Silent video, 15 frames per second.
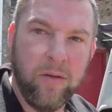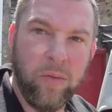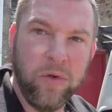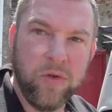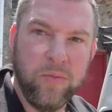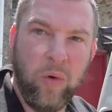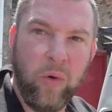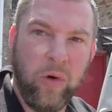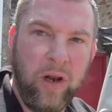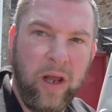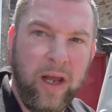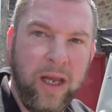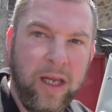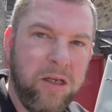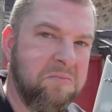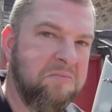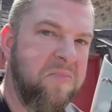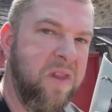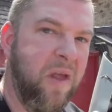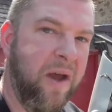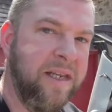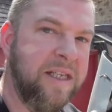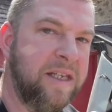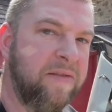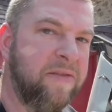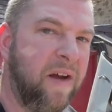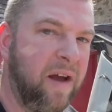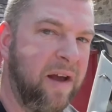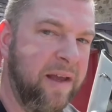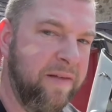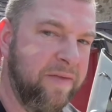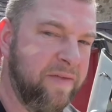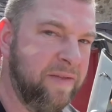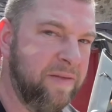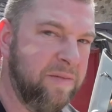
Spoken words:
was more like 95,